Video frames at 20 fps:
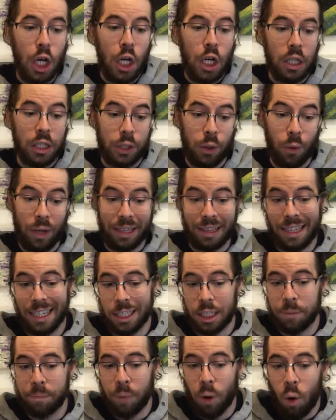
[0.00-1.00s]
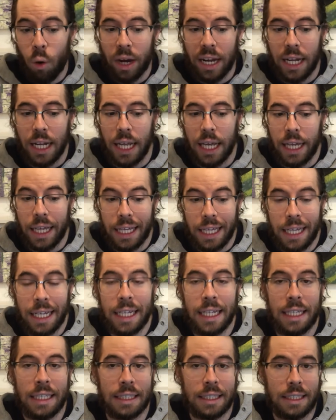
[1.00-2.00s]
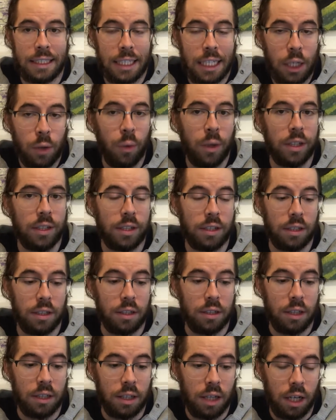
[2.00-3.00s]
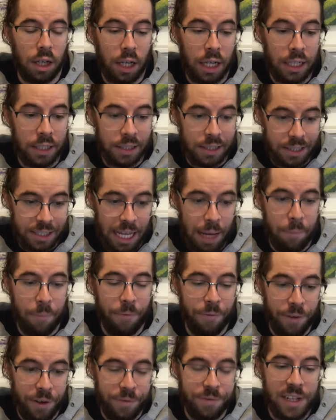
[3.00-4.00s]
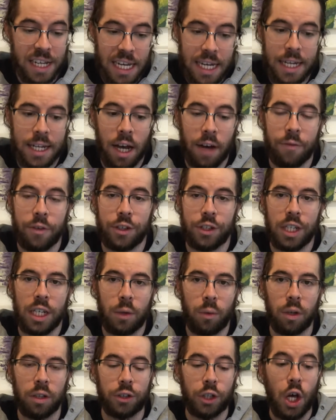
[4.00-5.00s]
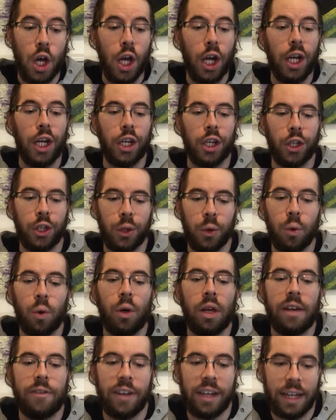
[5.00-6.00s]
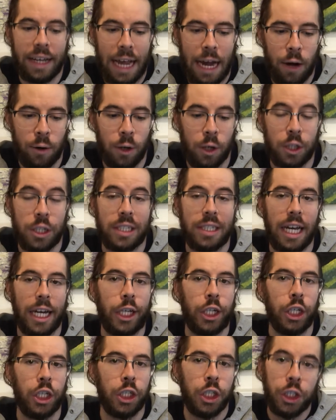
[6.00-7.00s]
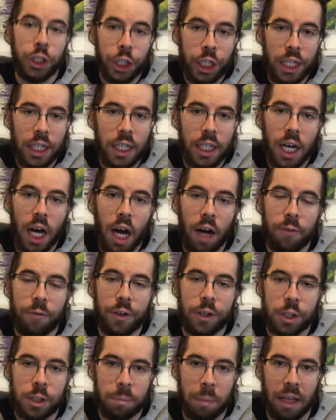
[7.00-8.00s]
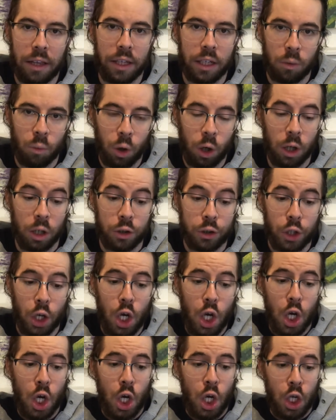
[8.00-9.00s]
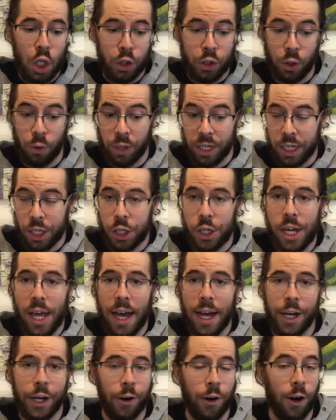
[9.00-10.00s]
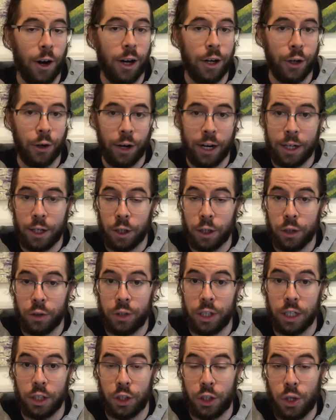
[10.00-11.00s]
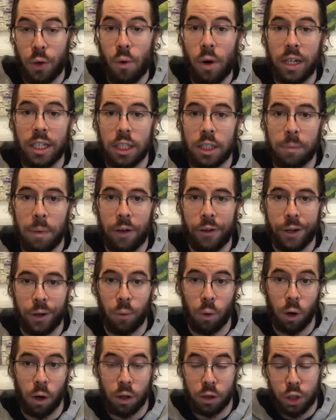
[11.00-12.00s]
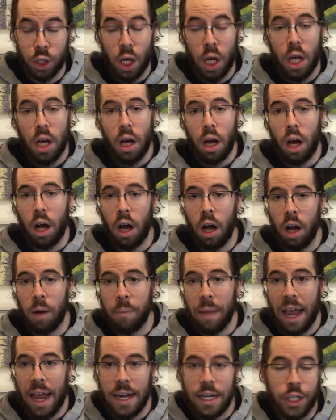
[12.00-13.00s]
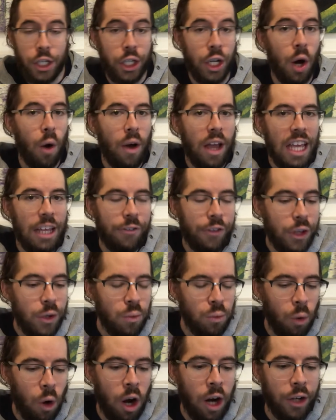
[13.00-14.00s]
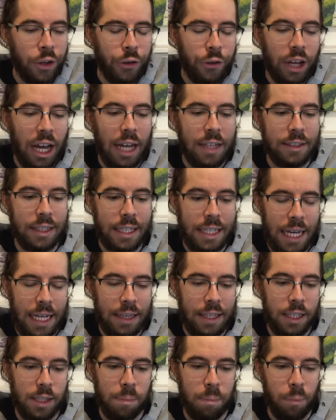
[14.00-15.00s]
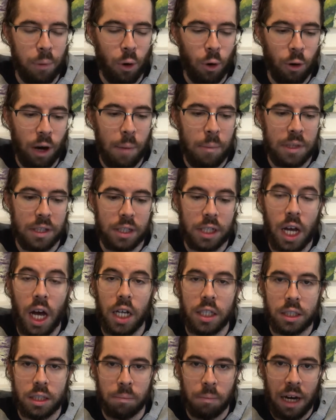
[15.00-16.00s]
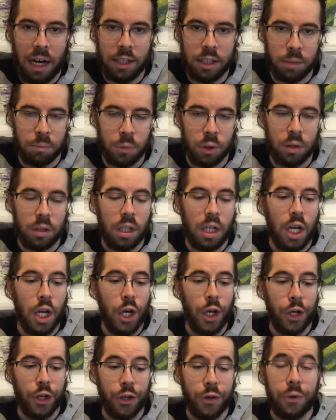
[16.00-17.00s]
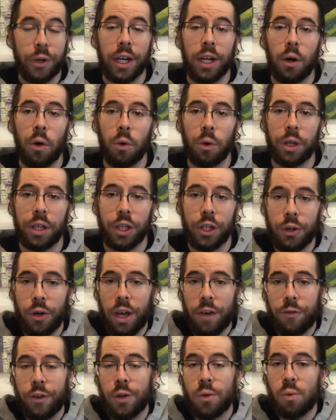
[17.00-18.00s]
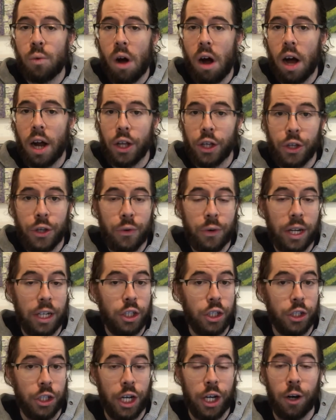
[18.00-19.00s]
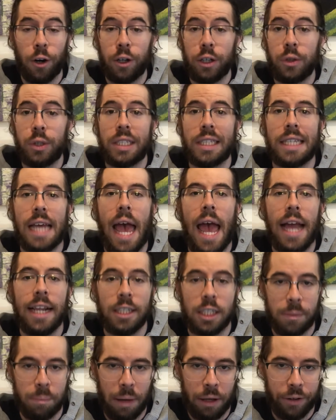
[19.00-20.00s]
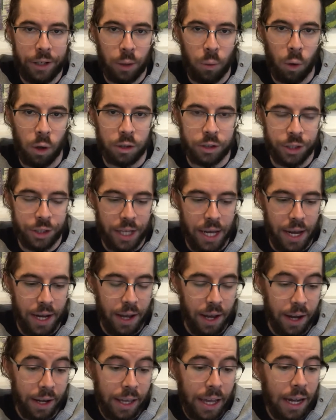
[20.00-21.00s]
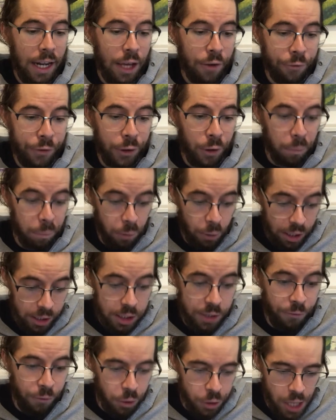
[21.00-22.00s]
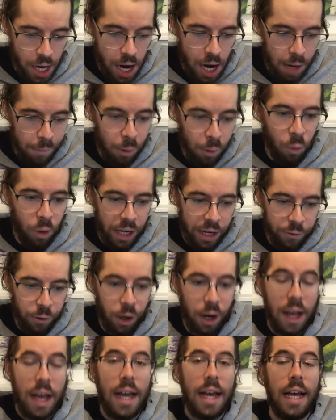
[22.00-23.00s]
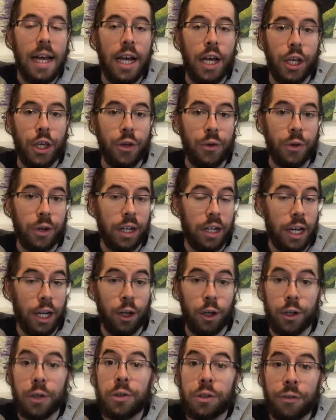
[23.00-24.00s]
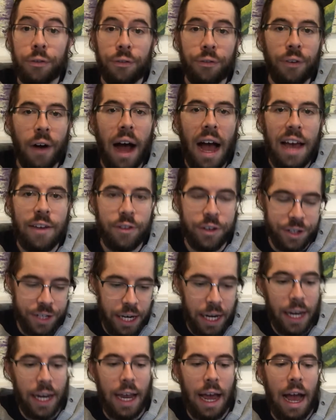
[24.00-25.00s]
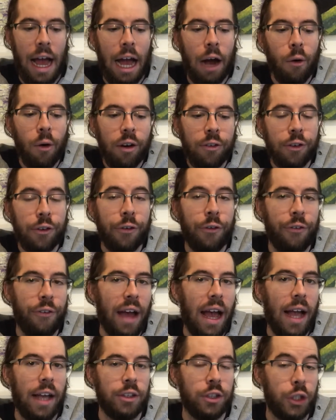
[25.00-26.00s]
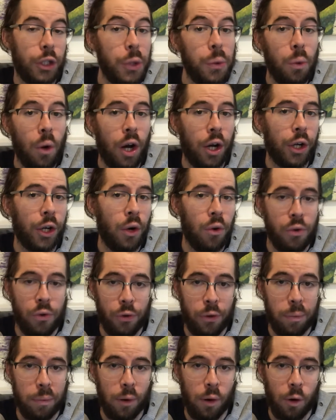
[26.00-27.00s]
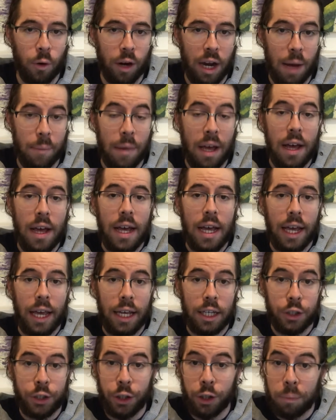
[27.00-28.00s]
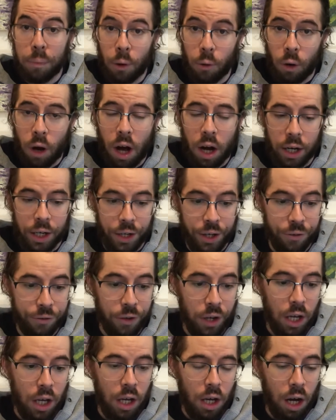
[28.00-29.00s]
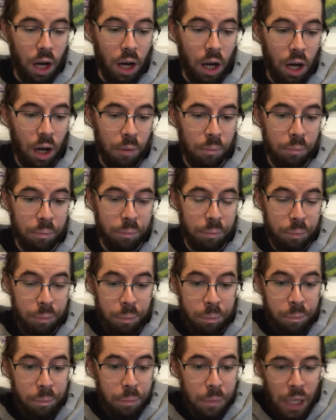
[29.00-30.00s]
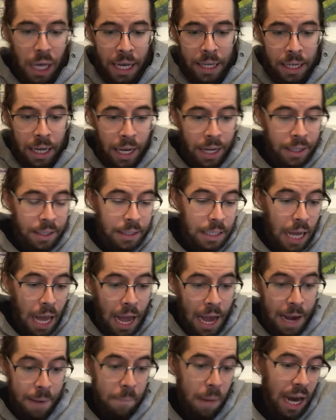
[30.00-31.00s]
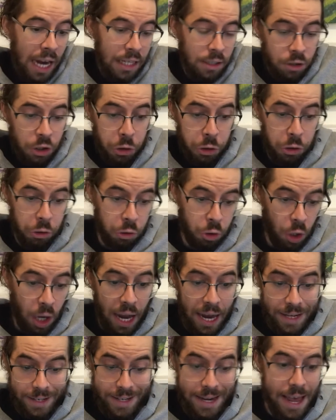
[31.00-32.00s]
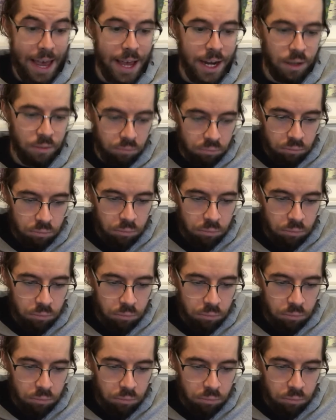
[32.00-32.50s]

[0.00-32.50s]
So at this point in sequence, in step 15 of the sequence, you will have encountered section G of the spelling words. So each day you're introducing 20 spelling words. And if you want, you guys, again, this program is customizable. You can if you want, you can just introduce 10 spelling words a day. Again, if you're pressed for time or whatever, you could introduce 5 a day. However fast you want to go through the program is your prerogative. And I might just try 10,